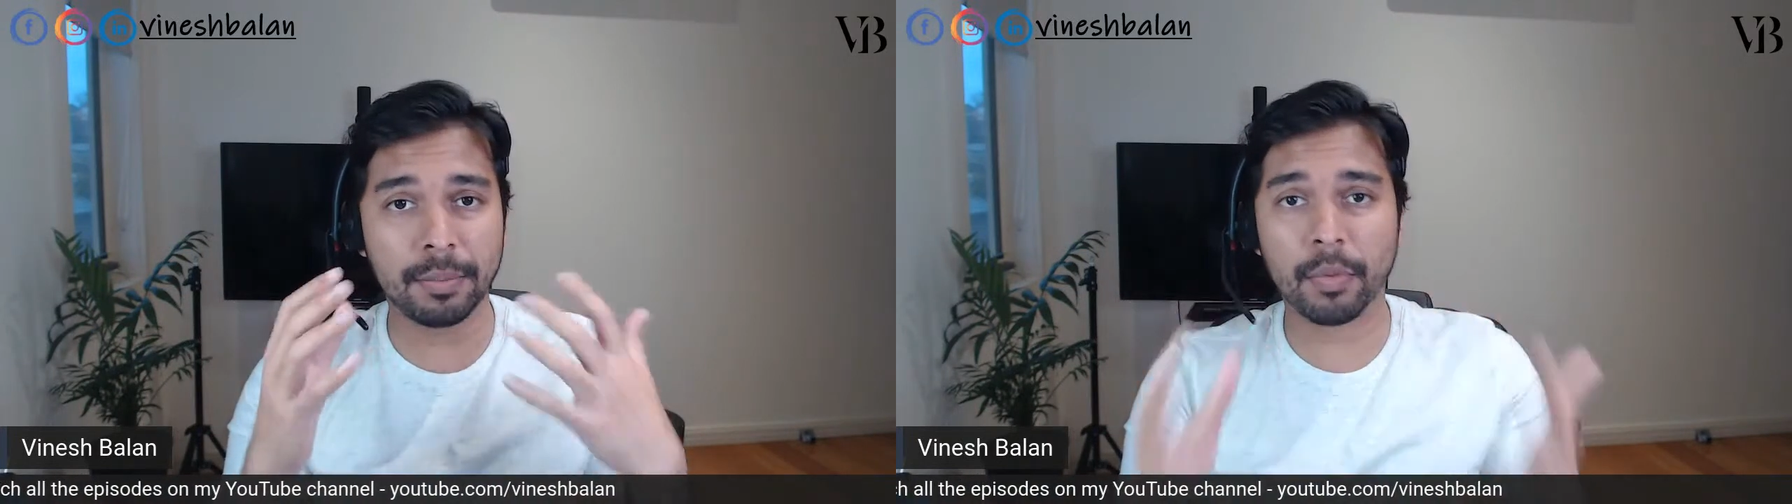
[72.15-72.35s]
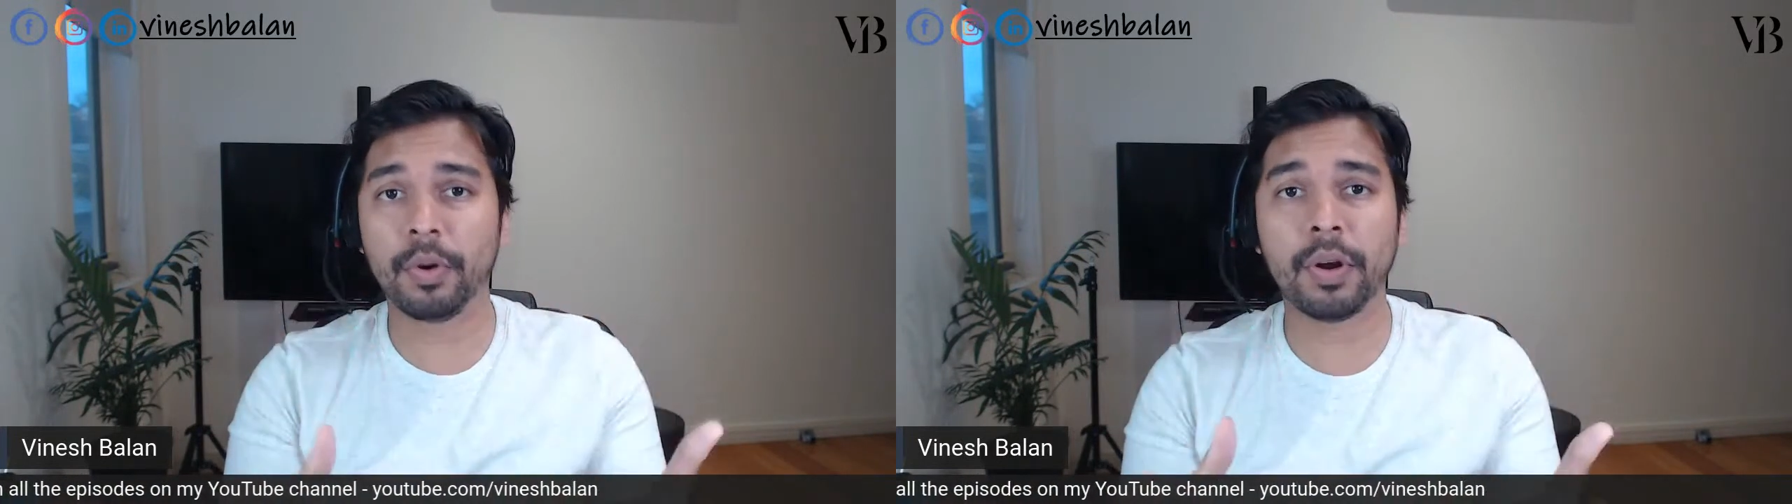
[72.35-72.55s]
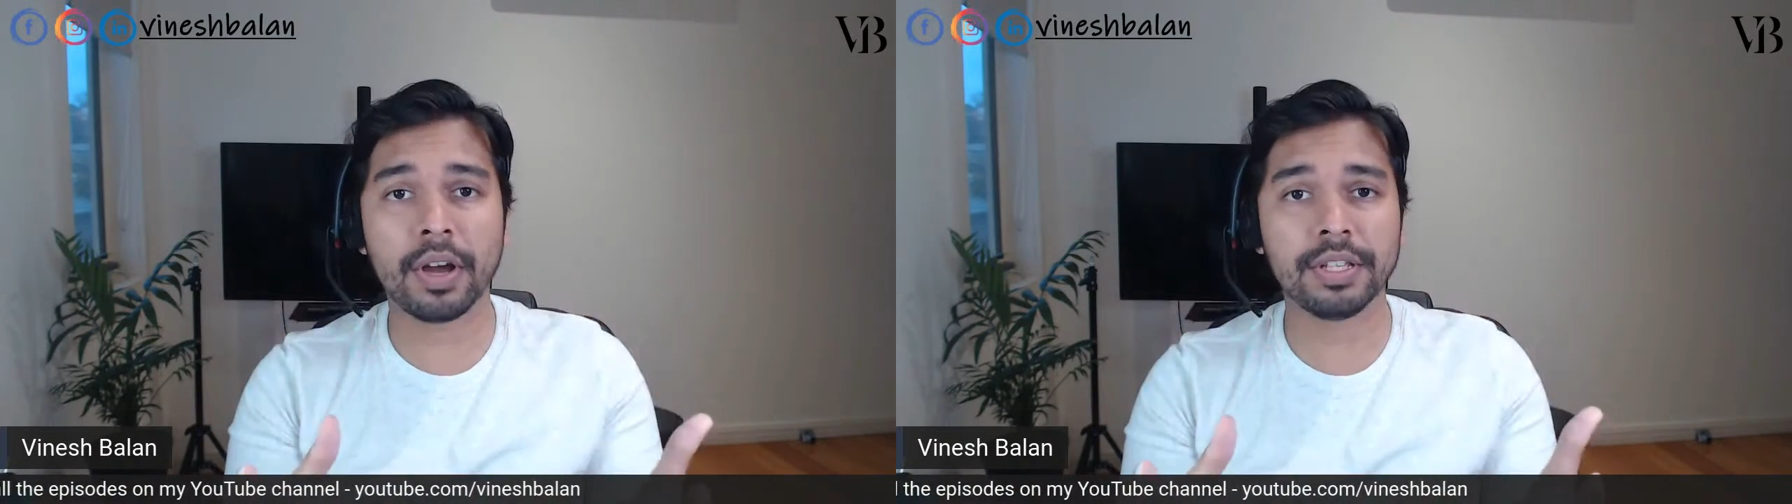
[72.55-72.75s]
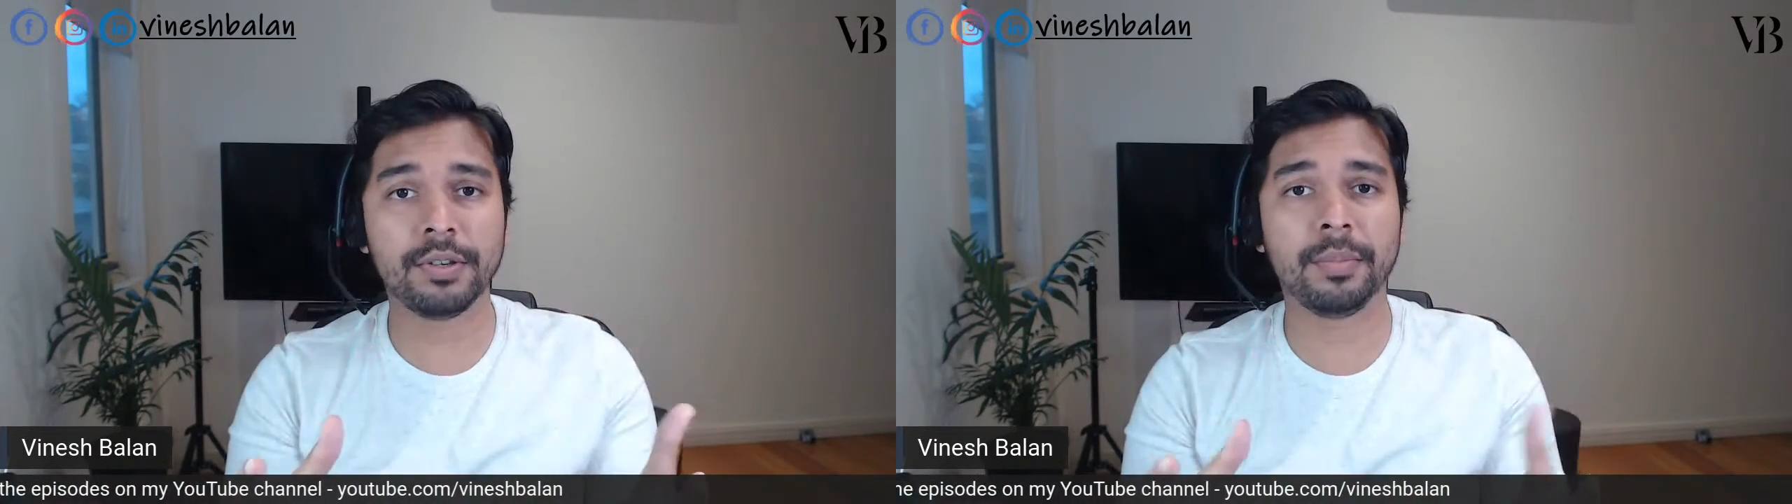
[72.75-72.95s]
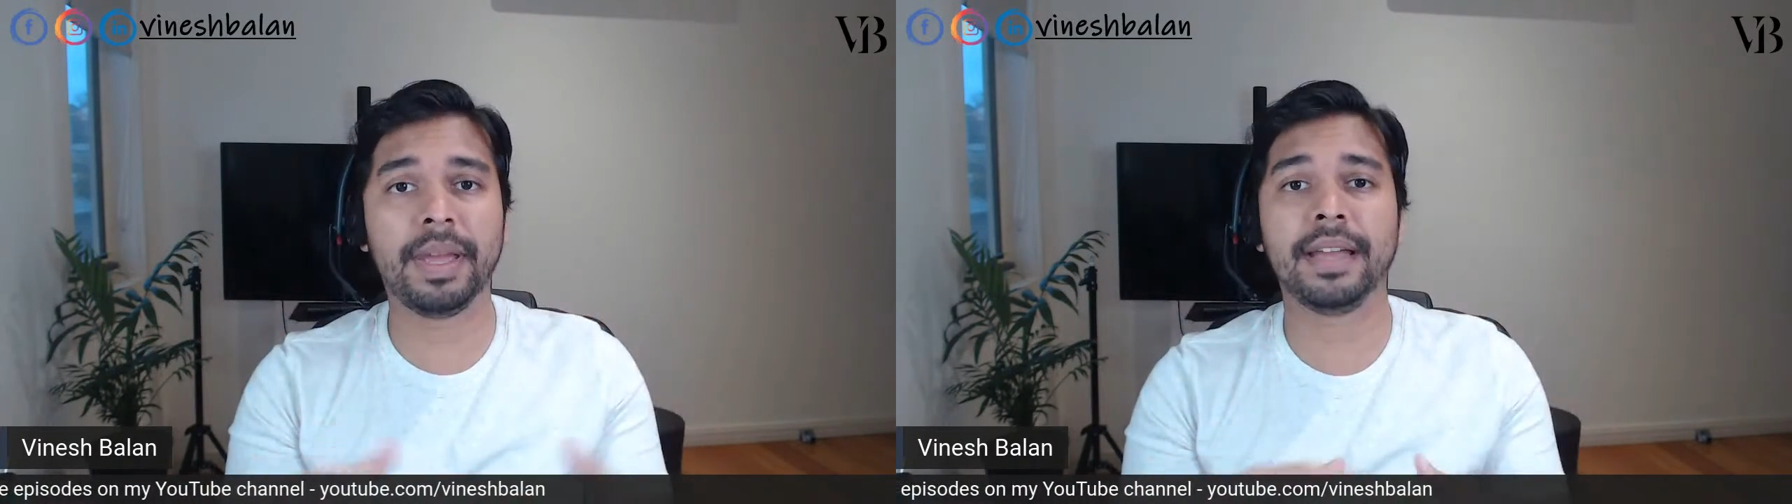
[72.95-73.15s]
the more
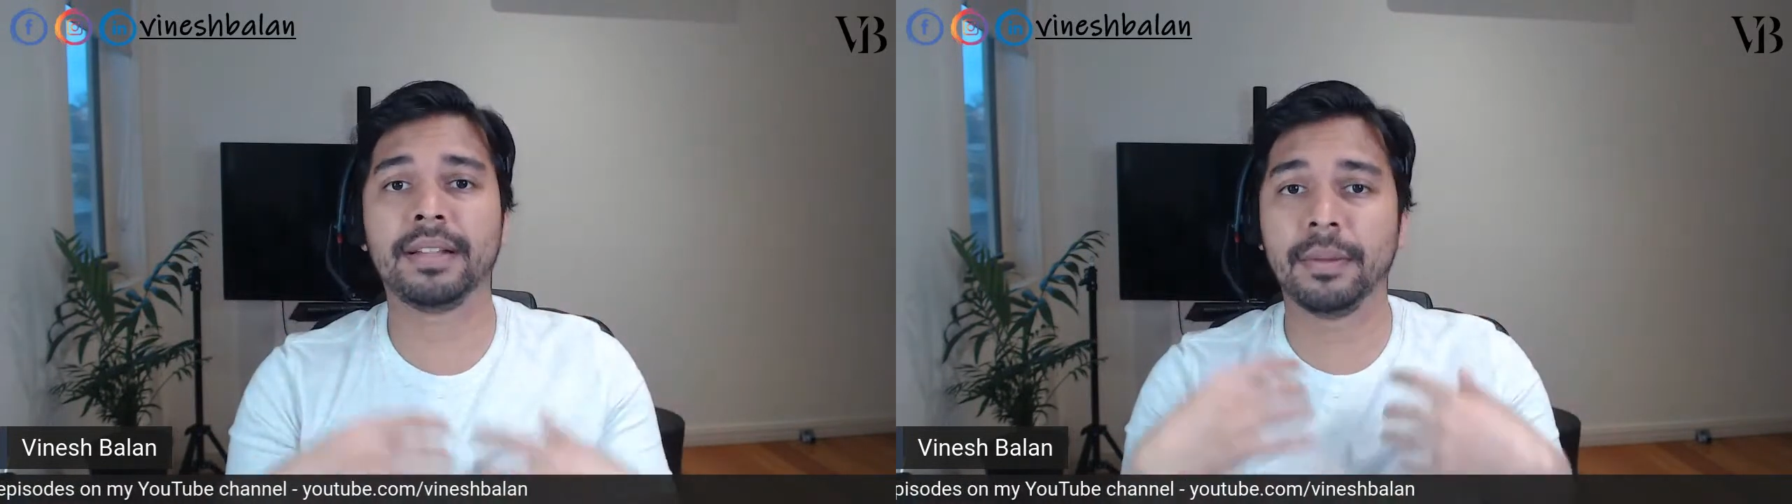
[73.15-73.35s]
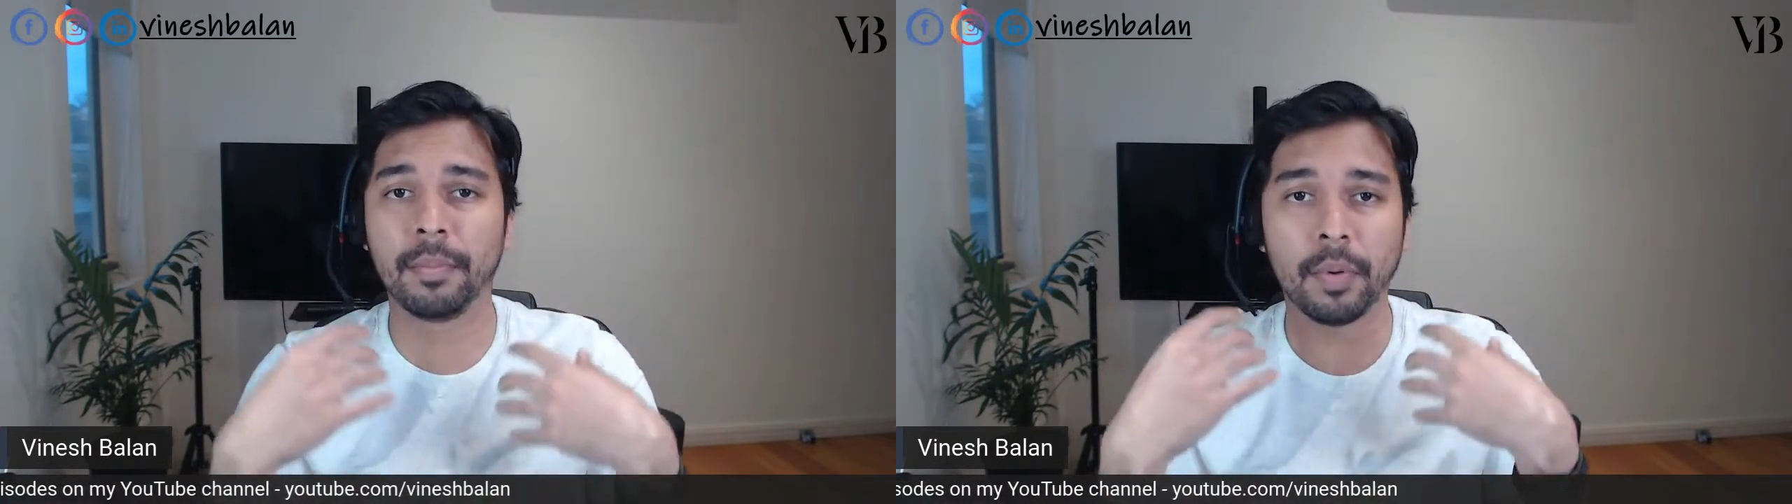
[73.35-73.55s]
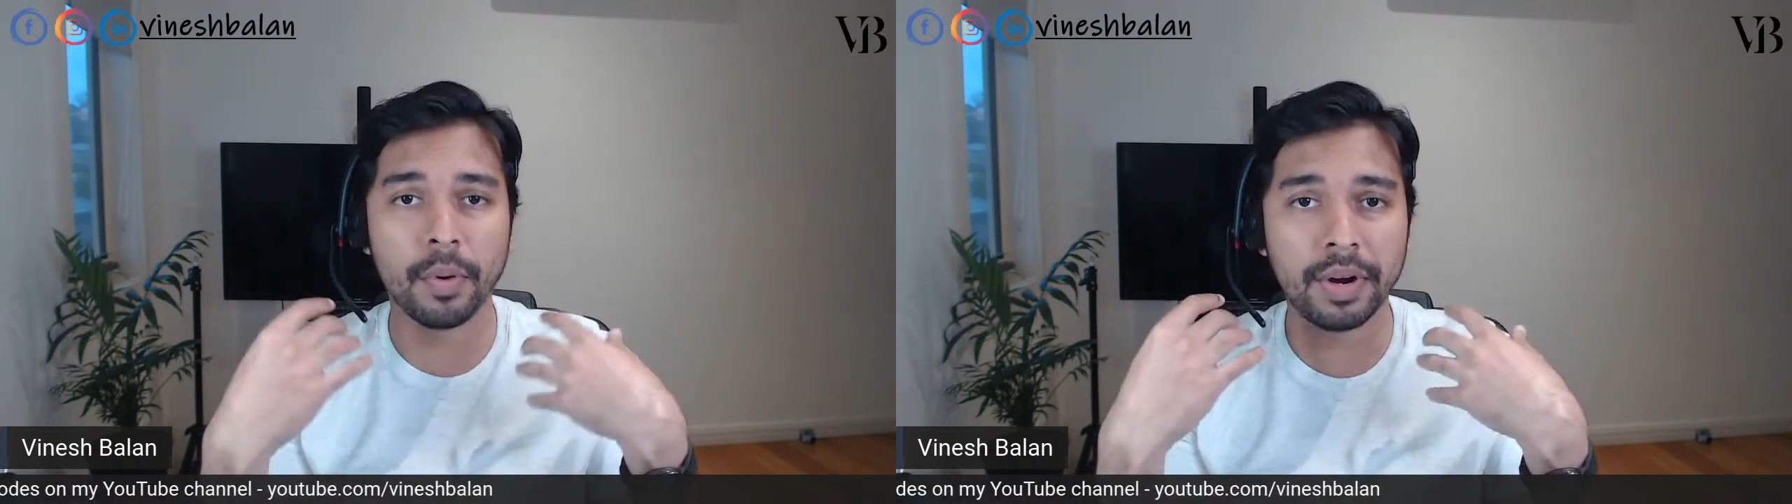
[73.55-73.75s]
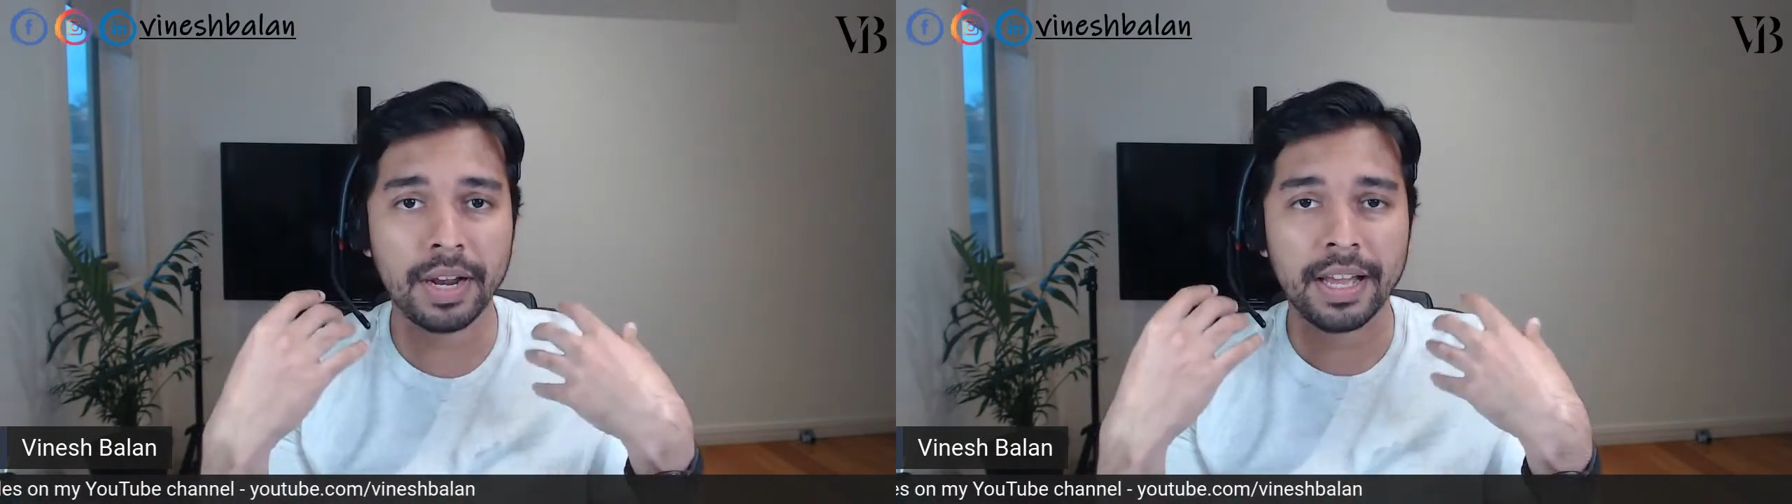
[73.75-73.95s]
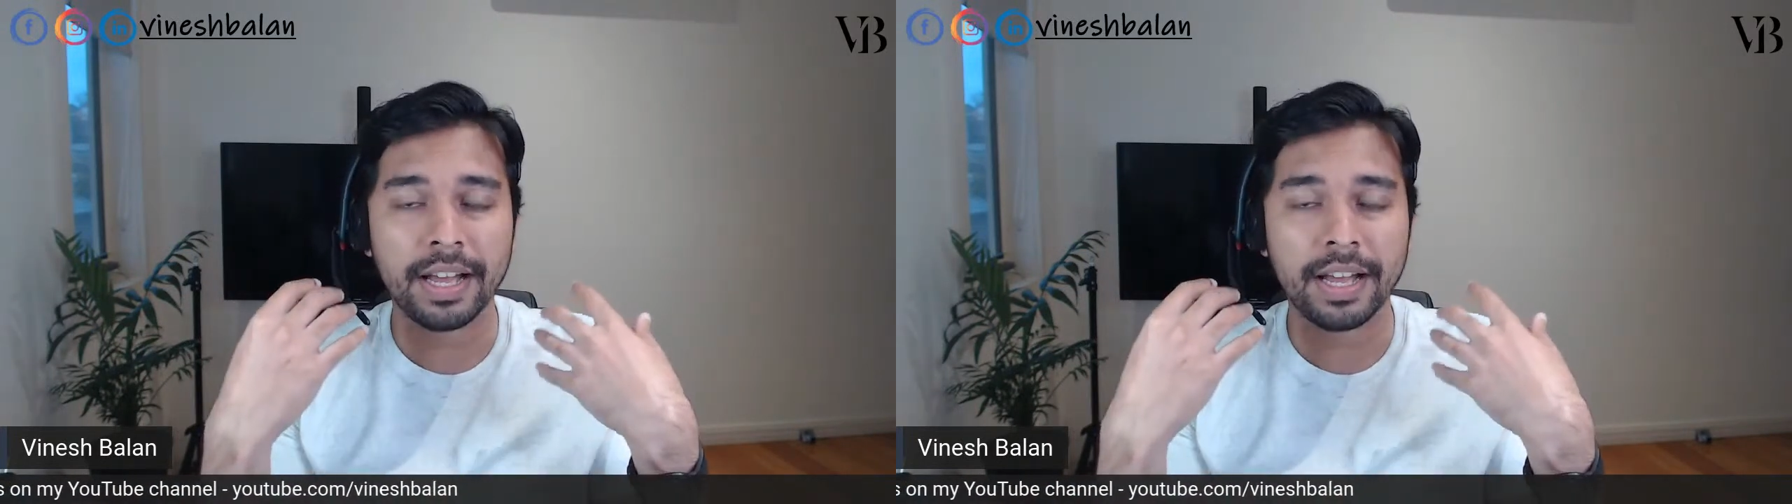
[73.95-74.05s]
noise you make, the more